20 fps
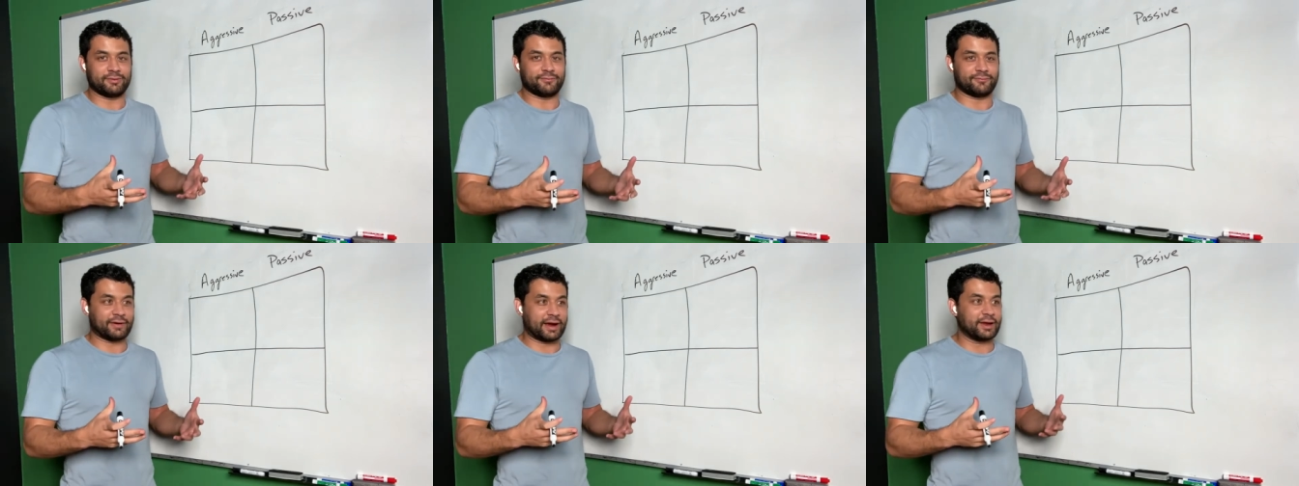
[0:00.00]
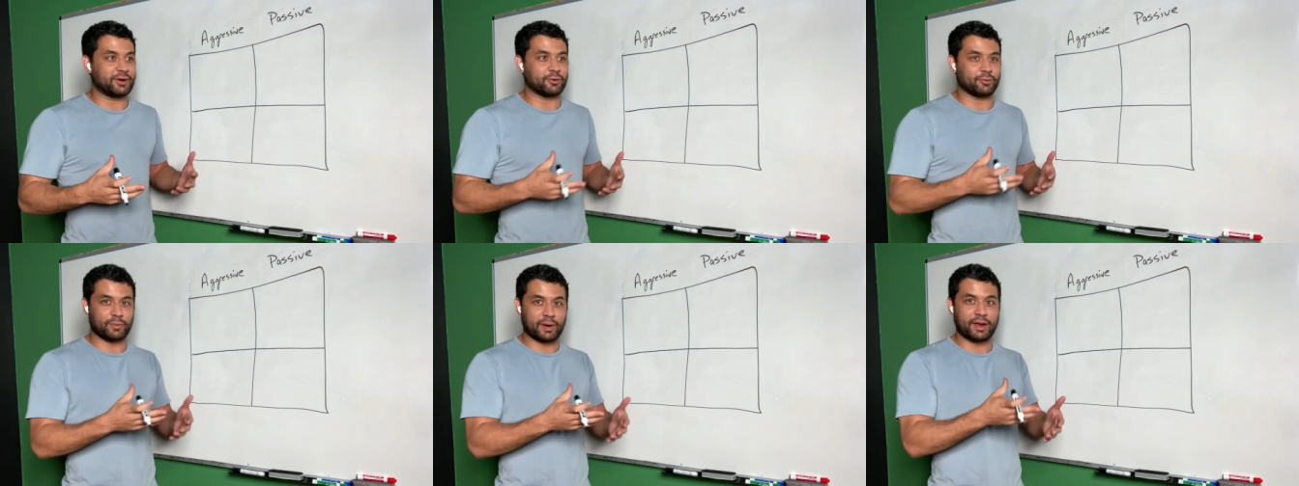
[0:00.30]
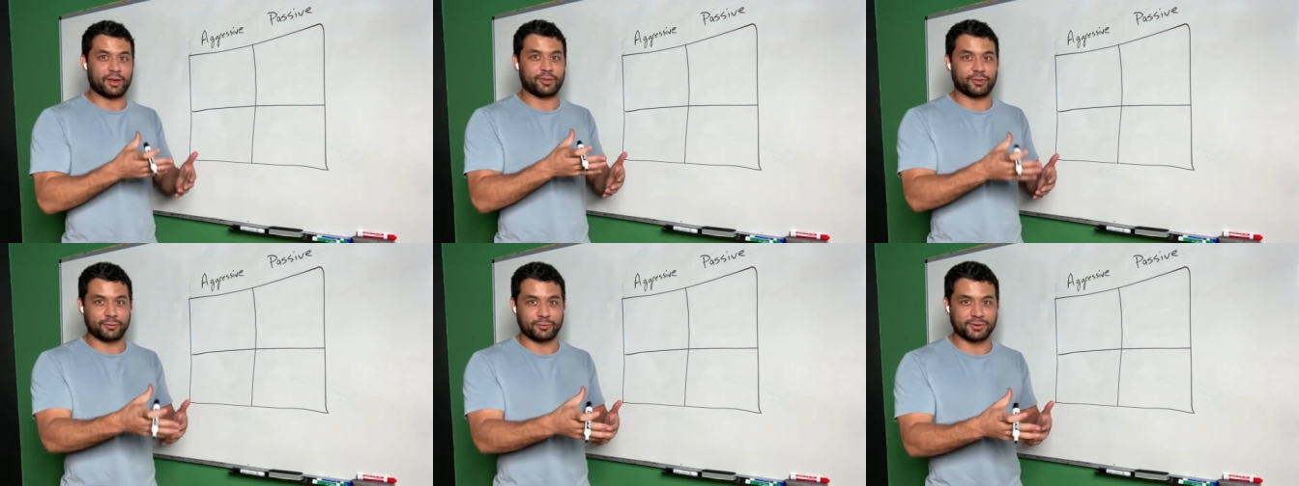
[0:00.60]
fight your
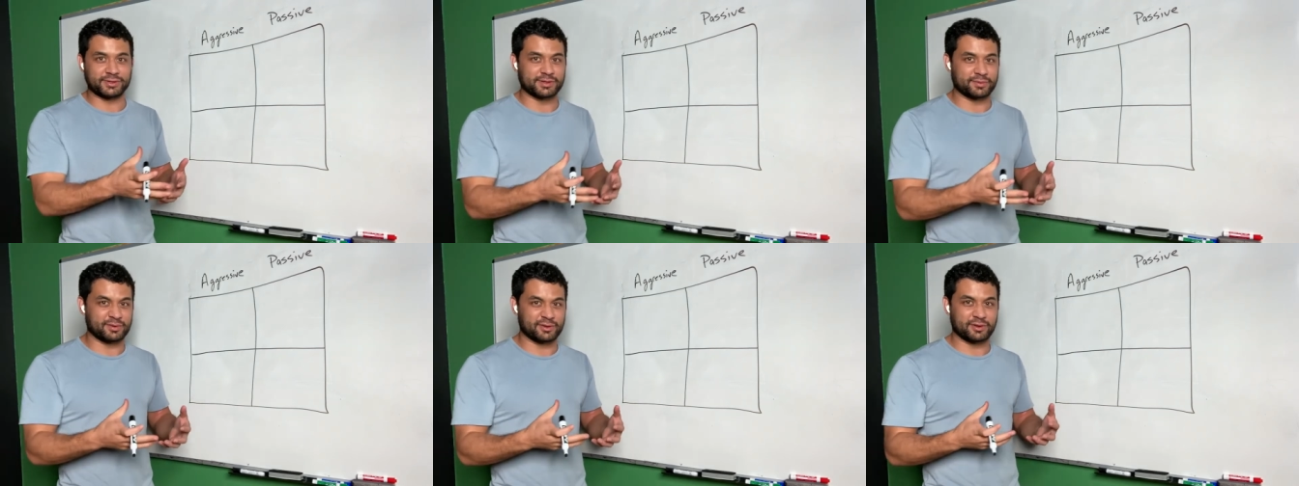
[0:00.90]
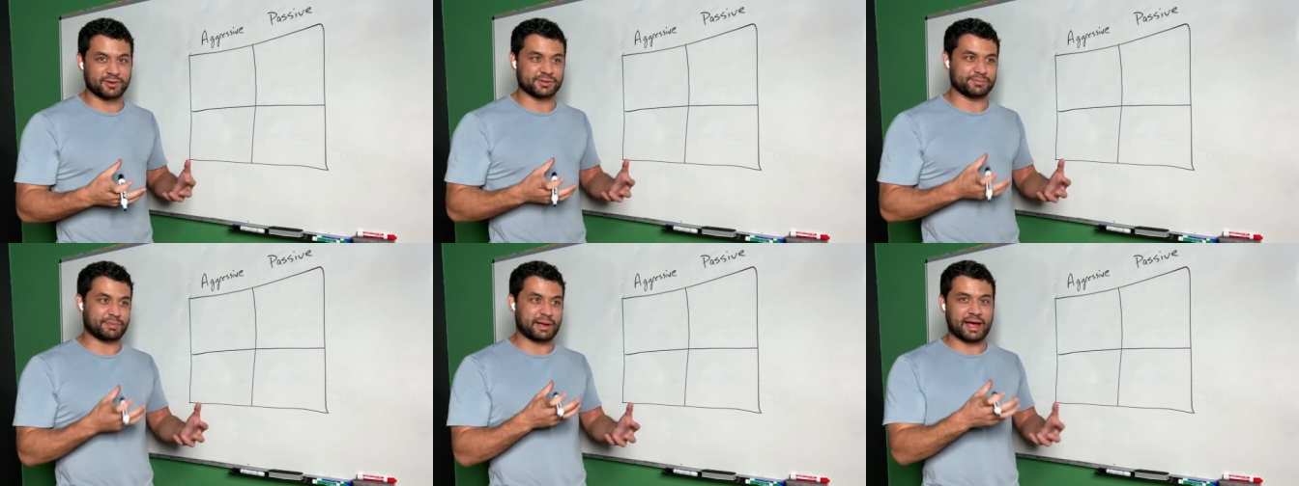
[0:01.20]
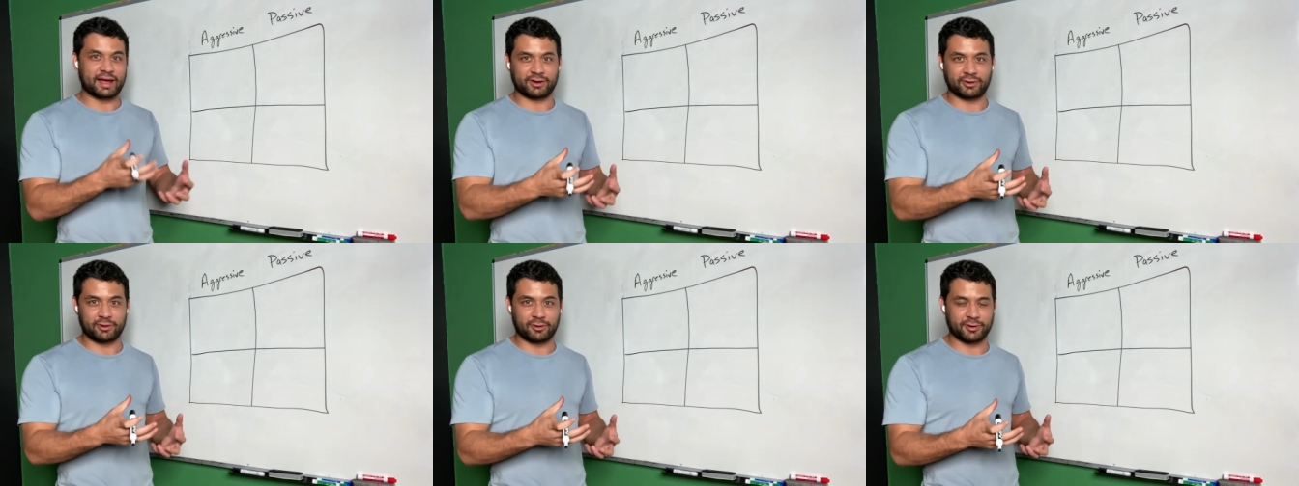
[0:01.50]
way through some of those
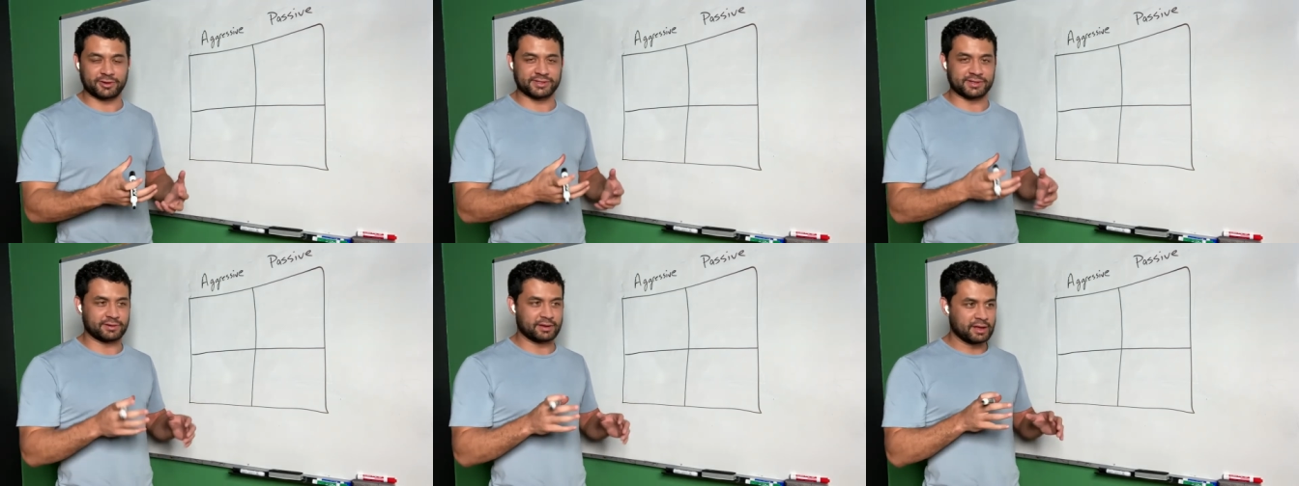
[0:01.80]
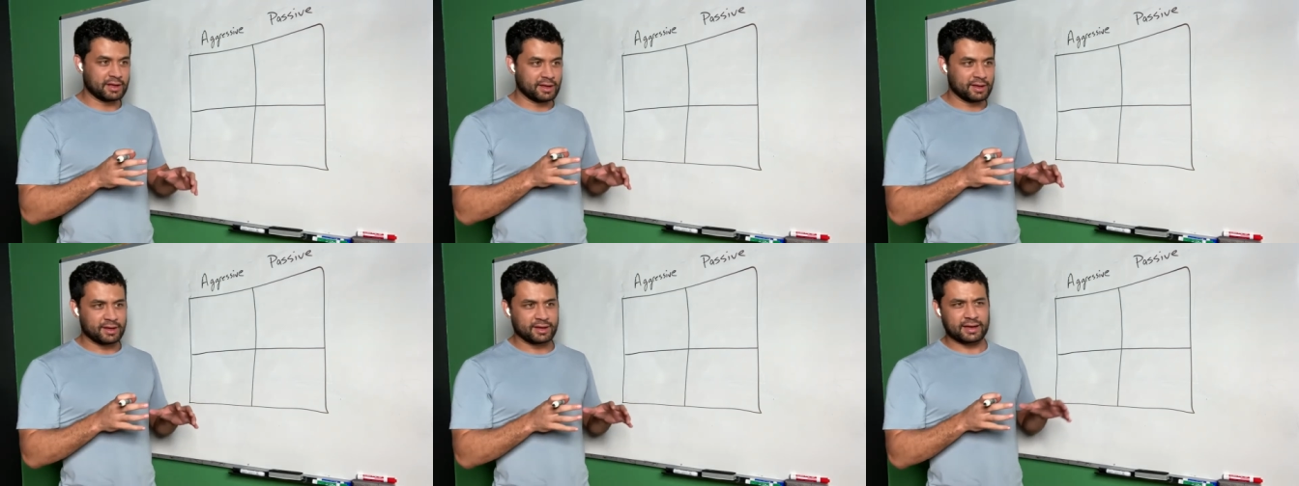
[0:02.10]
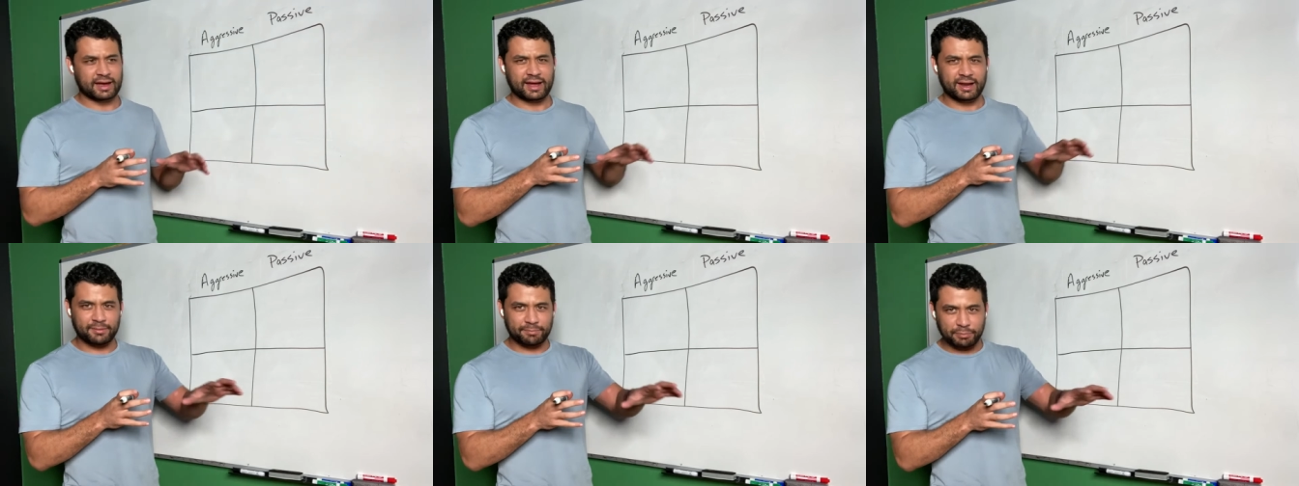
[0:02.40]
bad cards and
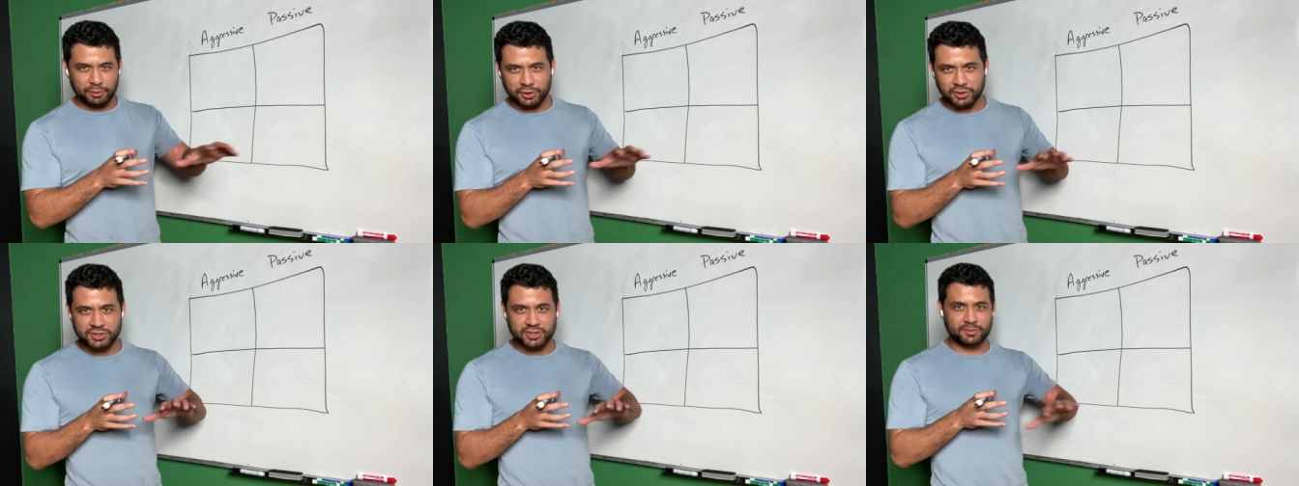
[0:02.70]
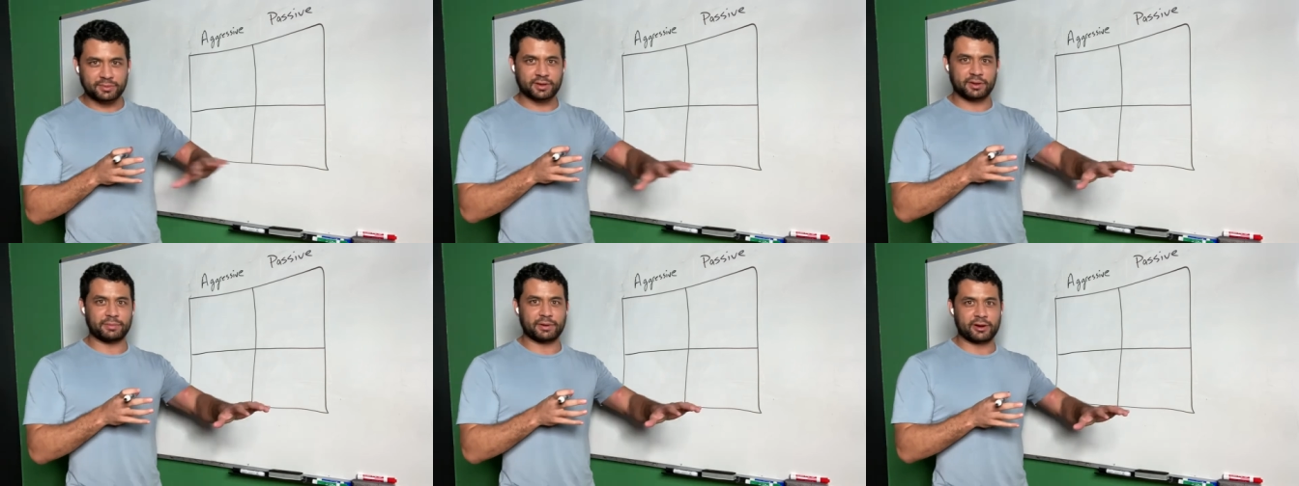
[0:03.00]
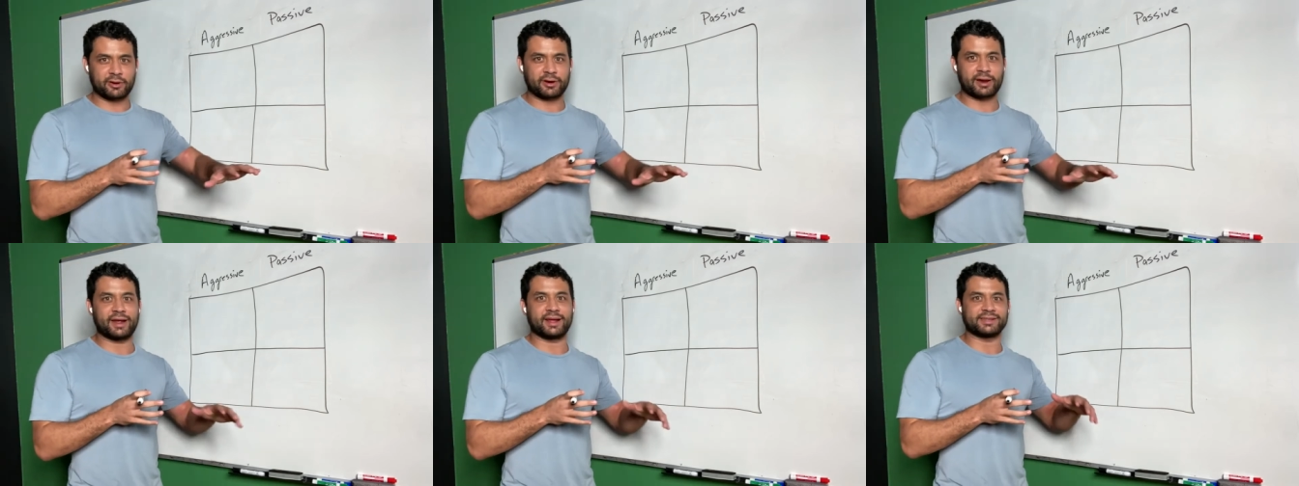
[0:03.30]
kind of push some of the
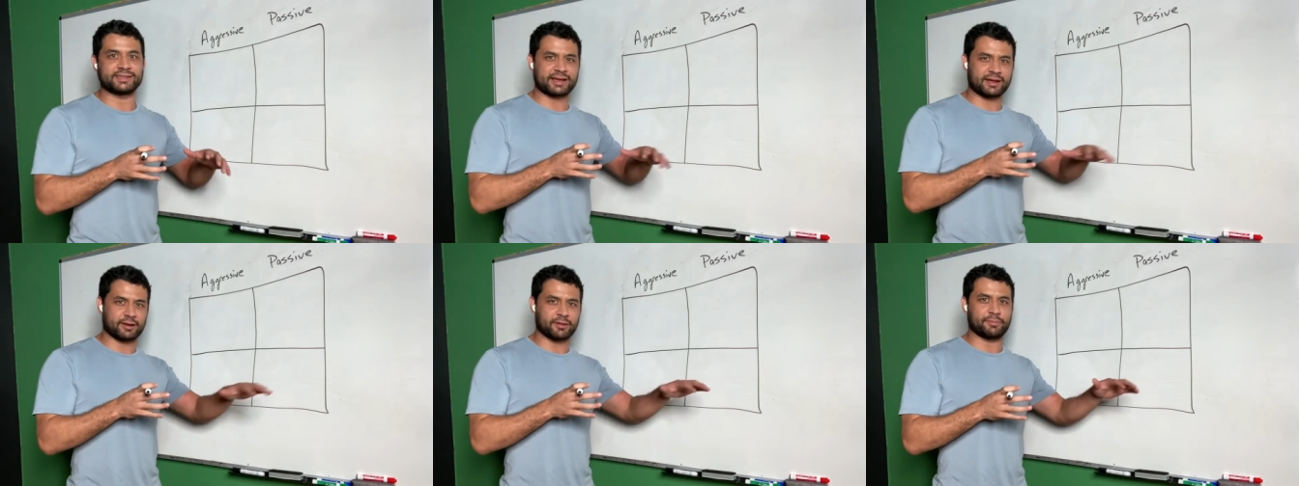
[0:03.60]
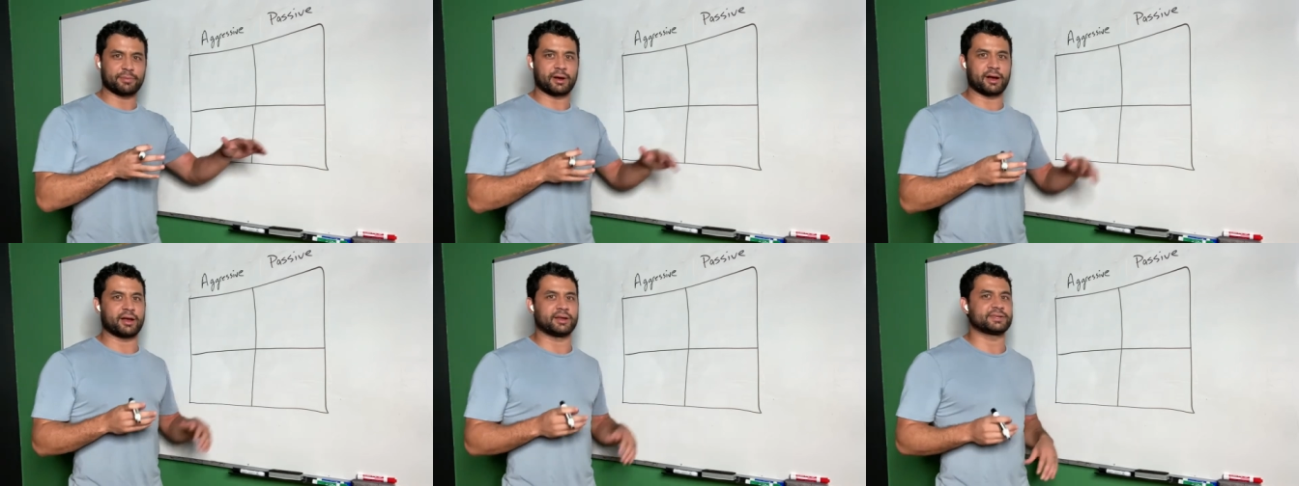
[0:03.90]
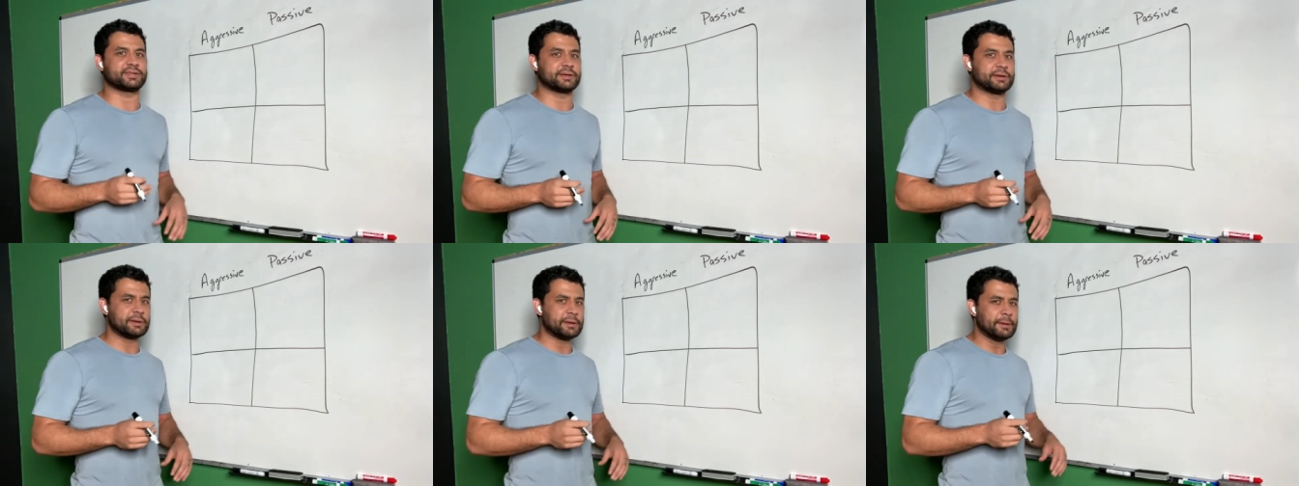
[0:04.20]
better hands out of the
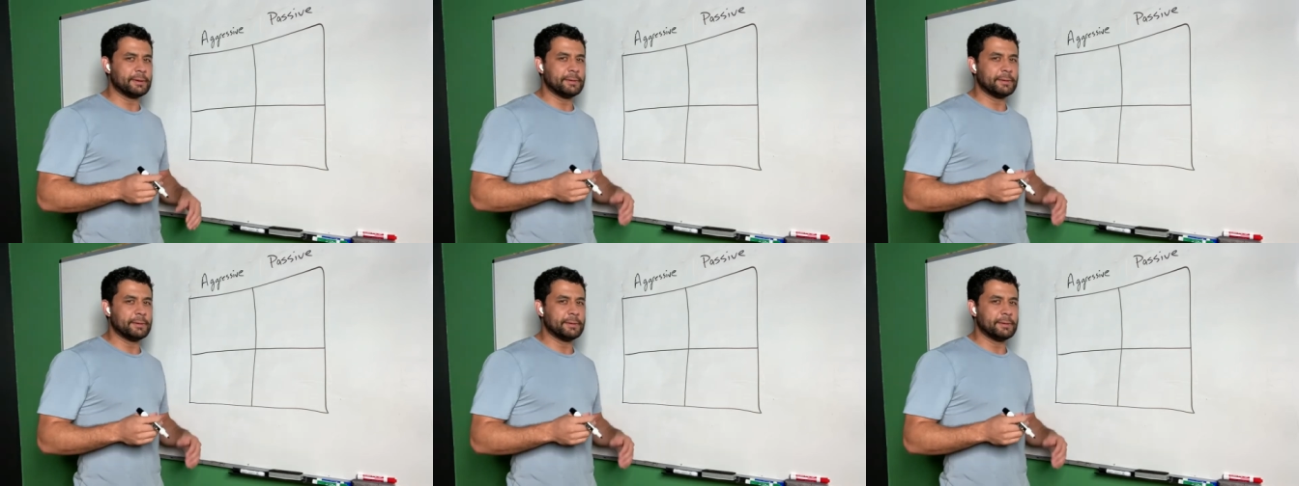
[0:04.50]
pots.